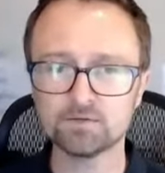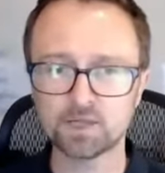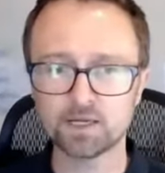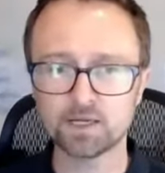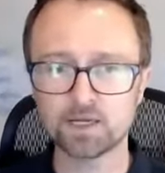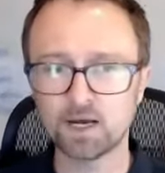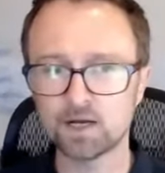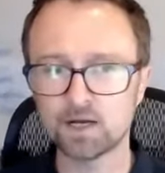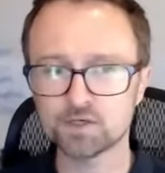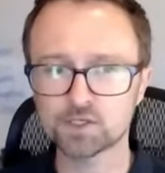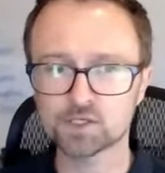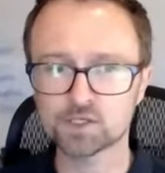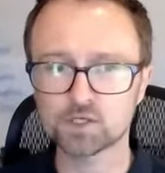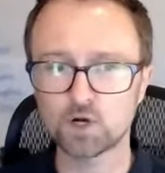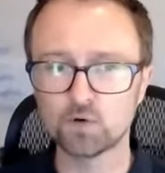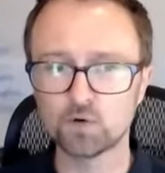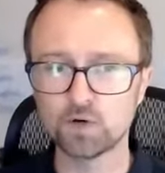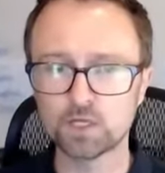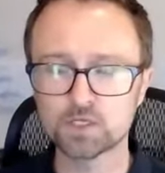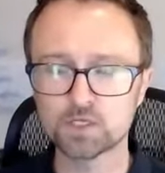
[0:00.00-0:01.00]
They can't just
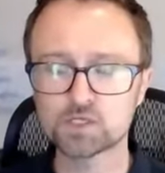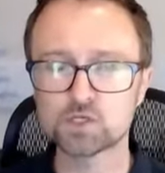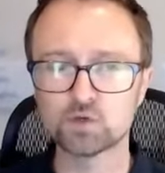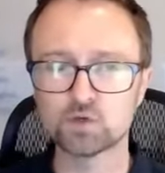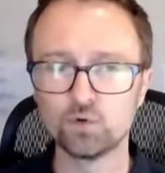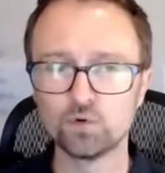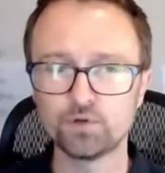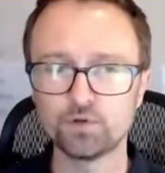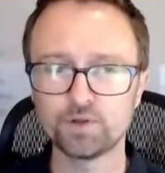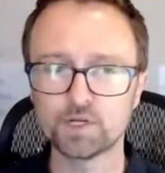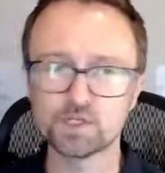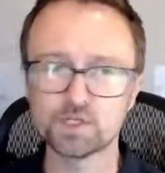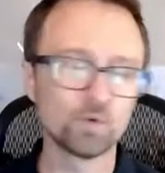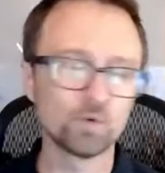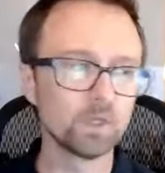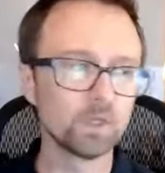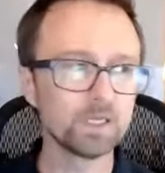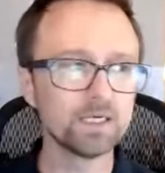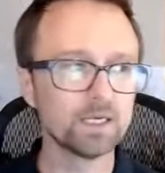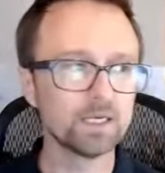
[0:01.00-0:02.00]
go and install things
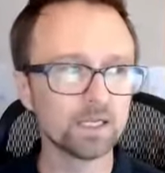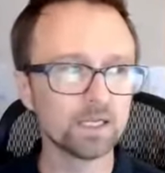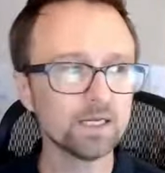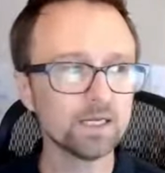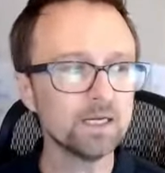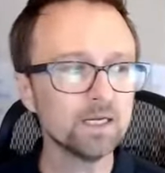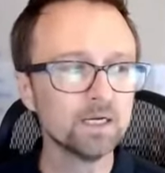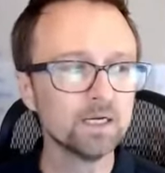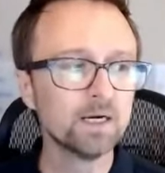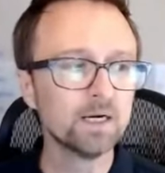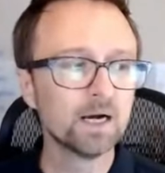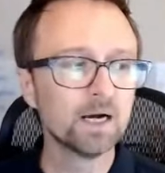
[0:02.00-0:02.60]
willy-nilly.